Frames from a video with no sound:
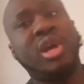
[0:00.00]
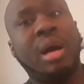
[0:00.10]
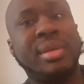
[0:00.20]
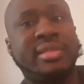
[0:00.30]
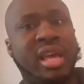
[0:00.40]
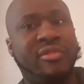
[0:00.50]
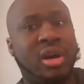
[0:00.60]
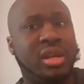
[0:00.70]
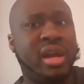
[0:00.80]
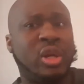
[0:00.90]
Y'all be safe
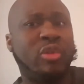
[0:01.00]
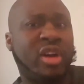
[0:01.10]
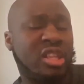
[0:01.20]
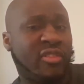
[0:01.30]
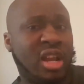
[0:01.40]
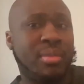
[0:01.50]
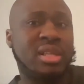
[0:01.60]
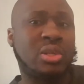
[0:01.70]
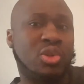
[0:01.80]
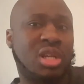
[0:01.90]
out there. And don't forget to follow me
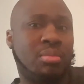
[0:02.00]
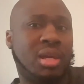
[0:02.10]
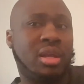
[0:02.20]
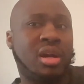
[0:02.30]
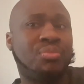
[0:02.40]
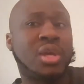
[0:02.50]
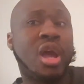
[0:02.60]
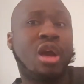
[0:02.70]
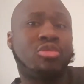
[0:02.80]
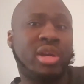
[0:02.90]
on social media,
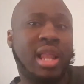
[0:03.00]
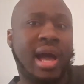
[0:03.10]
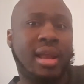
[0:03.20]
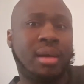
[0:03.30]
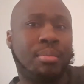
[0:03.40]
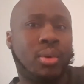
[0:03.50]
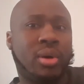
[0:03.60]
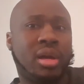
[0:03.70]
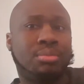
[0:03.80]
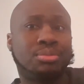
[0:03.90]
Real Island
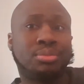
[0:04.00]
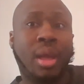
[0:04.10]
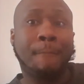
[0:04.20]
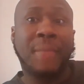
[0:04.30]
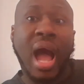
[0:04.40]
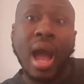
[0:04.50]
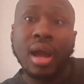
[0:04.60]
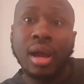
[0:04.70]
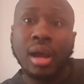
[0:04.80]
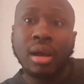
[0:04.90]
Boy.
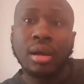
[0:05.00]
Bye.